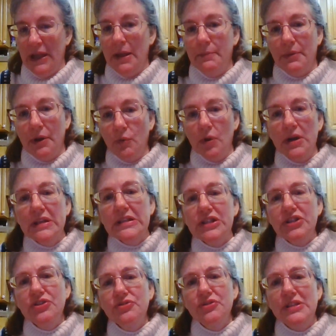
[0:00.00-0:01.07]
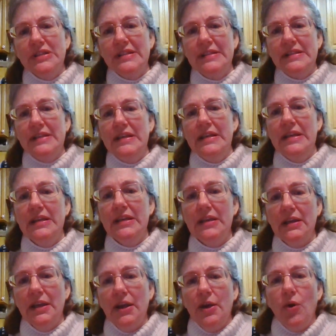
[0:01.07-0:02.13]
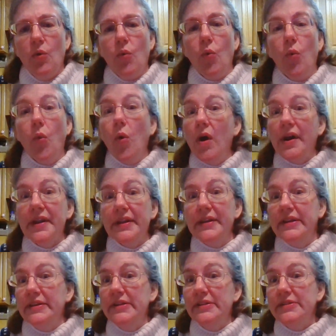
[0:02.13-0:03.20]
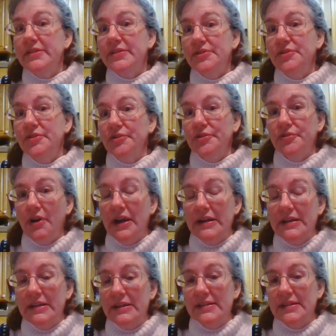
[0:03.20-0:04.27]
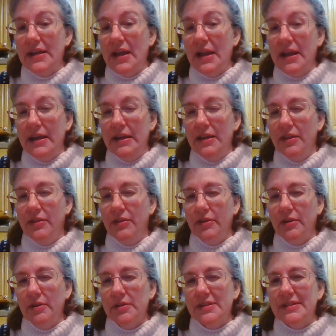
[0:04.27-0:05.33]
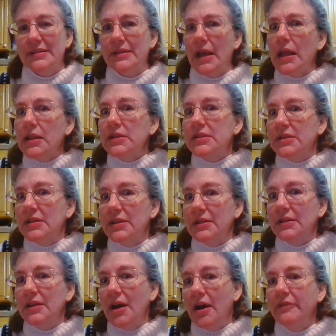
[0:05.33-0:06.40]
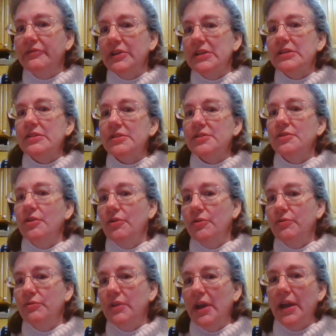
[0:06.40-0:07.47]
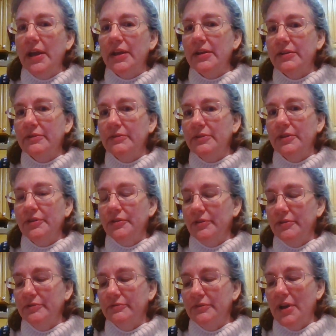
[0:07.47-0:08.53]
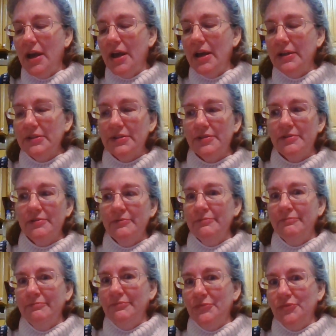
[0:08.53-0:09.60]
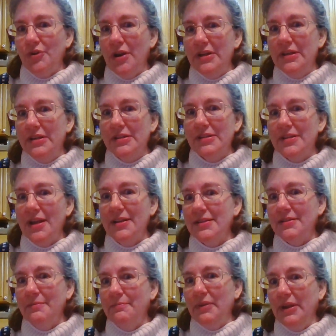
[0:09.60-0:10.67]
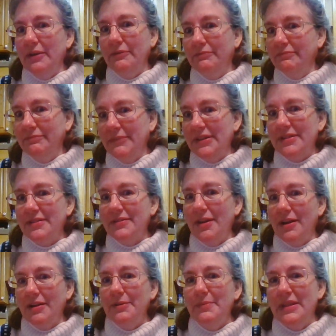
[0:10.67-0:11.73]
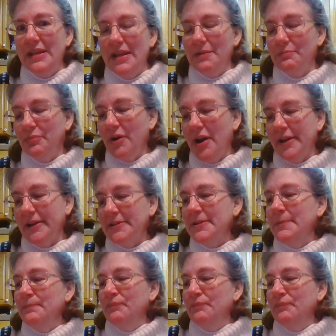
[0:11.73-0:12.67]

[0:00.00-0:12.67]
But I wanted you to see what it is you're trying to design, the skeleton of it, so that you're not trying to design something that's not going to be the end product.